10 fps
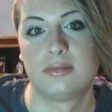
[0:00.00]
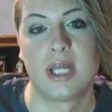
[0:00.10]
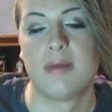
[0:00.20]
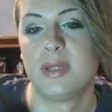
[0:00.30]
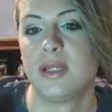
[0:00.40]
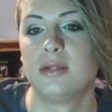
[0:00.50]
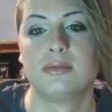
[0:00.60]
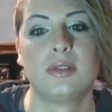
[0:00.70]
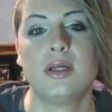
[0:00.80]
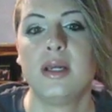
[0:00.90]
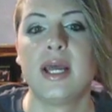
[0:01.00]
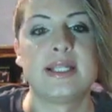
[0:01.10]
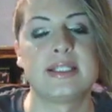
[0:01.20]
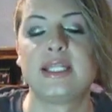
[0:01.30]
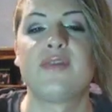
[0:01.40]
I mean,
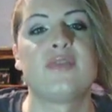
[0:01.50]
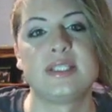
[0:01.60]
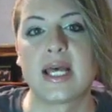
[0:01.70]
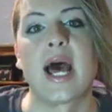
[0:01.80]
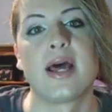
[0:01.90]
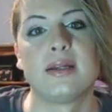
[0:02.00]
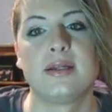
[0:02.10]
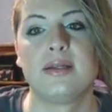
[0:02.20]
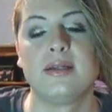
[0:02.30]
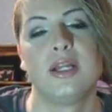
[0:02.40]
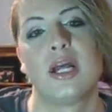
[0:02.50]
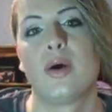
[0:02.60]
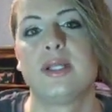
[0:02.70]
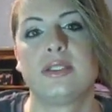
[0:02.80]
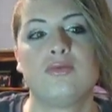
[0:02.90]
it's a tit for tat you
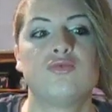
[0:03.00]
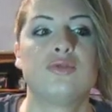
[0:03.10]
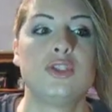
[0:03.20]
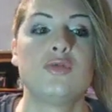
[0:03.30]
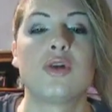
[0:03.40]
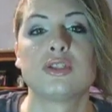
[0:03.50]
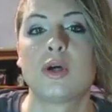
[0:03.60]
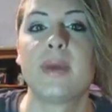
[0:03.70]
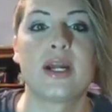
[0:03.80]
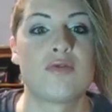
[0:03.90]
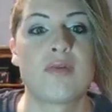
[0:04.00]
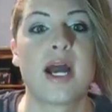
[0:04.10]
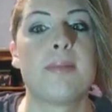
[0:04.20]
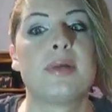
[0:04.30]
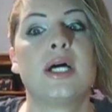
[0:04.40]
know, two wrongs don't make a
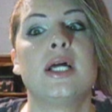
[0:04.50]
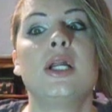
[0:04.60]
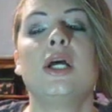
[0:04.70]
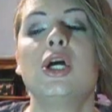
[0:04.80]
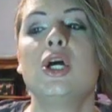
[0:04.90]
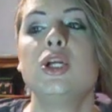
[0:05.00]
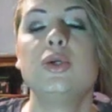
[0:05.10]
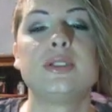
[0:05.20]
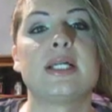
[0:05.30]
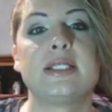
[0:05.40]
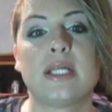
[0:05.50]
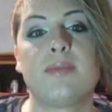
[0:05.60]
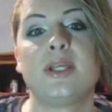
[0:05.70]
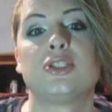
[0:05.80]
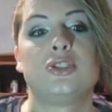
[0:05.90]
right, but you said
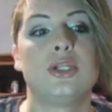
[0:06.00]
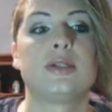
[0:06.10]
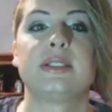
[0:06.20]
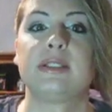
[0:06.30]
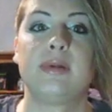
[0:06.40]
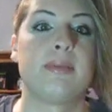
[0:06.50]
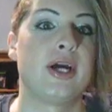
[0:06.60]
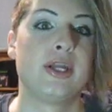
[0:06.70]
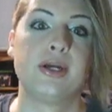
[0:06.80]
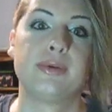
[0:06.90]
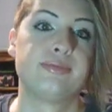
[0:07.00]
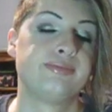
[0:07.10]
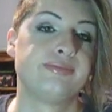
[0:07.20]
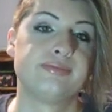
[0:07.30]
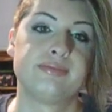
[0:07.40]
something, so she's gonna say something about you.
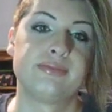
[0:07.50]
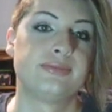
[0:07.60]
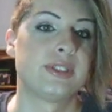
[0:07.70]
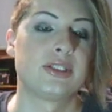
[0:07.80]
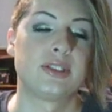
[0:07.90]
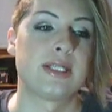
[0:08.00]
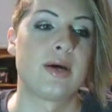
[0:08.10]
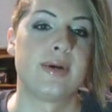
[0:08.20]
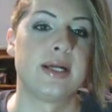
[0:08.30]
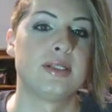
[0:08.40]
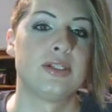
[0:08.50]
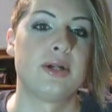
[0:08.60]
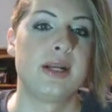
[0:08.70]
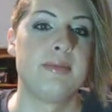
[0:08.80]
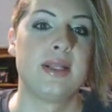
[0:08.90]
And that's just how it is. You
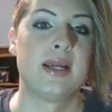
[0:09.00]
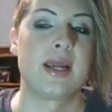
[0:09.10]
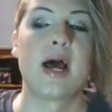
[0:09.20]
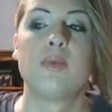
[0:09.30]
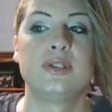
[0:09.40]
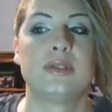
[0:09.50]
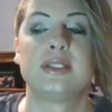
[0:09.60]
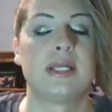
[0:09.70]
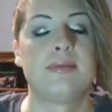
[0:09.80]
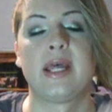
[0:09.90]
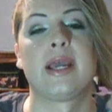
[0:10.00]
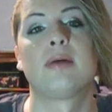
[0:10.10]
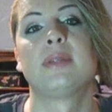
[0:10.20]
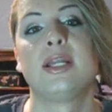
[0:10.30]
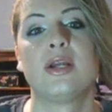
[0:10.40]
know what I mean? Like, I would do the same thing.
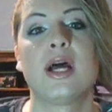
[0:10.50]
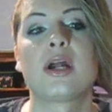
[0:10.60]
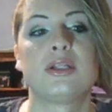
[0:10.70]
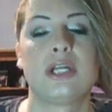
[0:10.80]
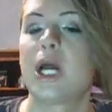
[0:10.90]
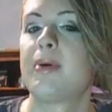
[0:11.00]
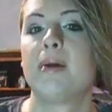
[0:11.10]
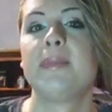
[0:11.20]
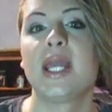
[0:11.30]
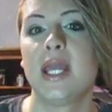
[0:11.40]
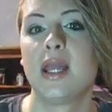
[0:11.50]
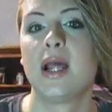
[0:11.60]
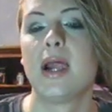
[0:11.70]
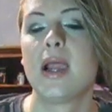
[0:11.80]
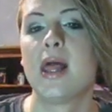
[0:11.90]
I'm like, you're not gonna talk about me
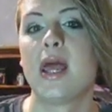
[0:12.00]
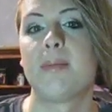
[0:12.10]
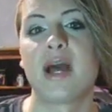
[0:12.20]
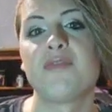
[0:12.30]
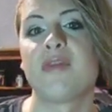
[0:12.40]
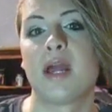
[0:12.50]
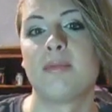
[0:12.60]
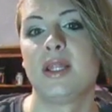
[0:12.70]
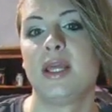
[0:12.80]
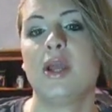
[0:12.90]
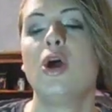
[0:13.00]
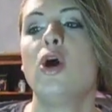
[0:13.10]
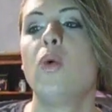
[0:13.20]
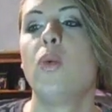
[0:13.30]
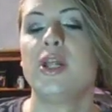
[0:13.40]
and my family
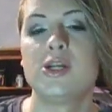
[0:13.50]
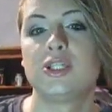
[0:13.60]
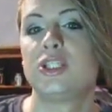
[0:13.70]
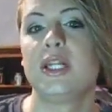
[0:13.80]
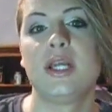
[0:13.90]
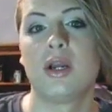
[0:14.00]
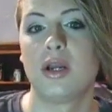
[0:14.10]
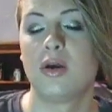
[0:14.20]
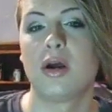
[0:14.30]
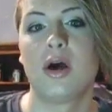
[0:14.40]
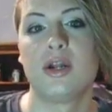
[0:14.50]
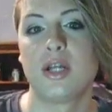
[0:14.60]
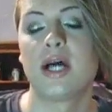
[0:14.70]
when you're cheating on your